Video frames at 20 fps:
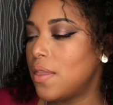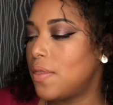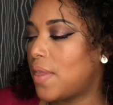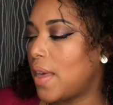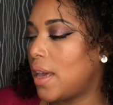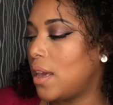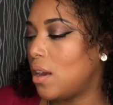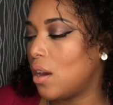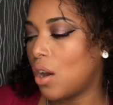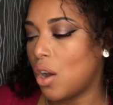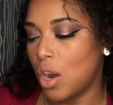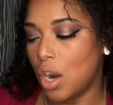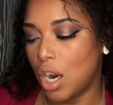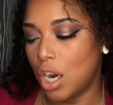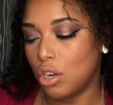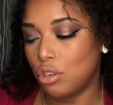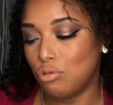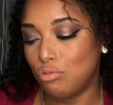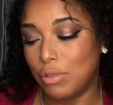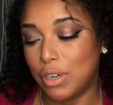They
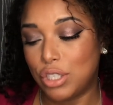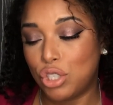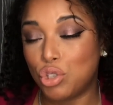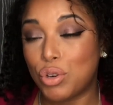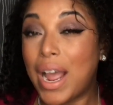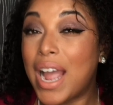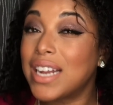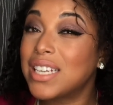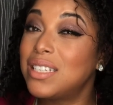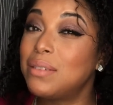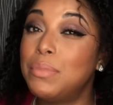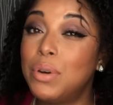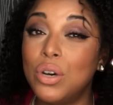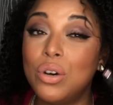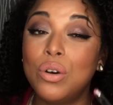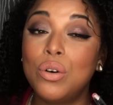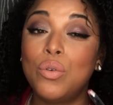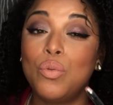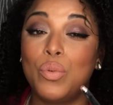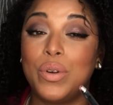are
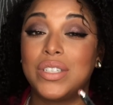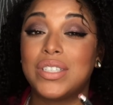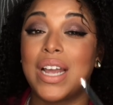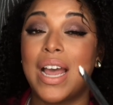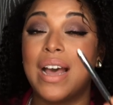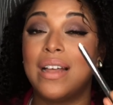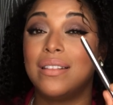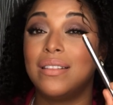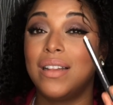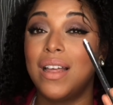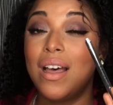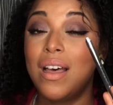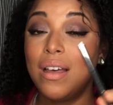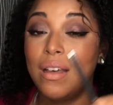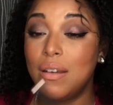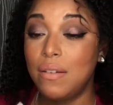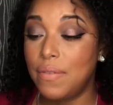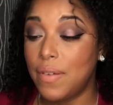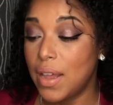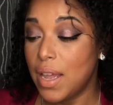retractable, which I
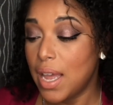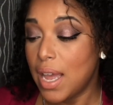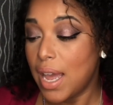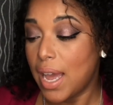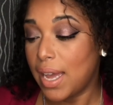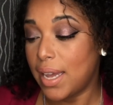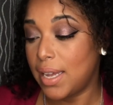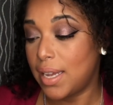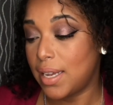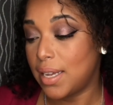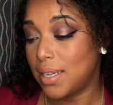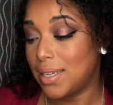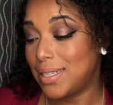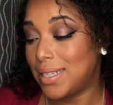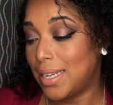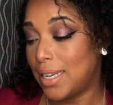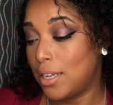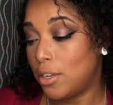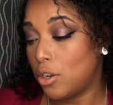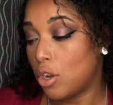love,
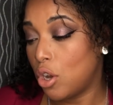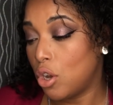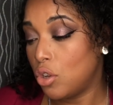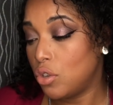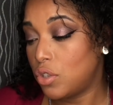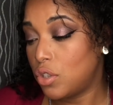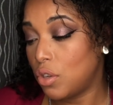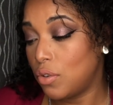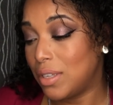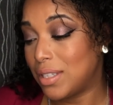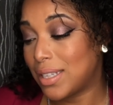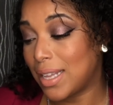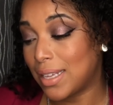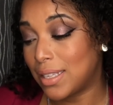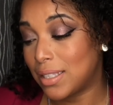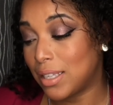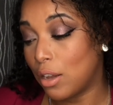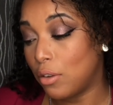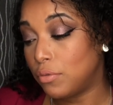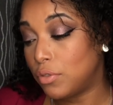and it also is
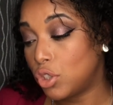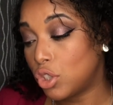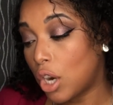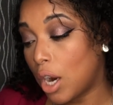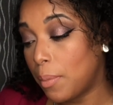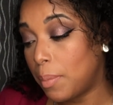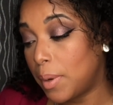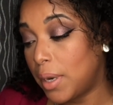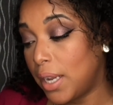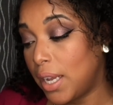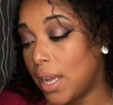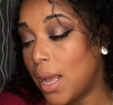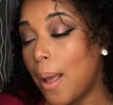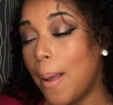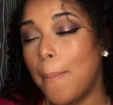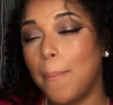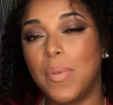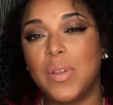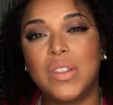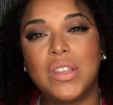like self-sharpening,
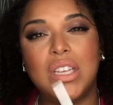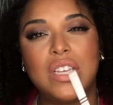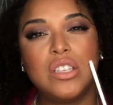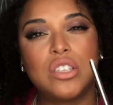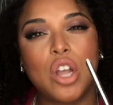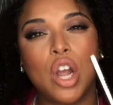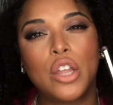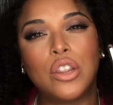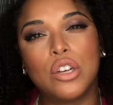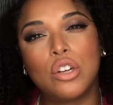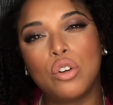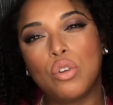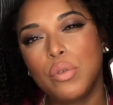but these are the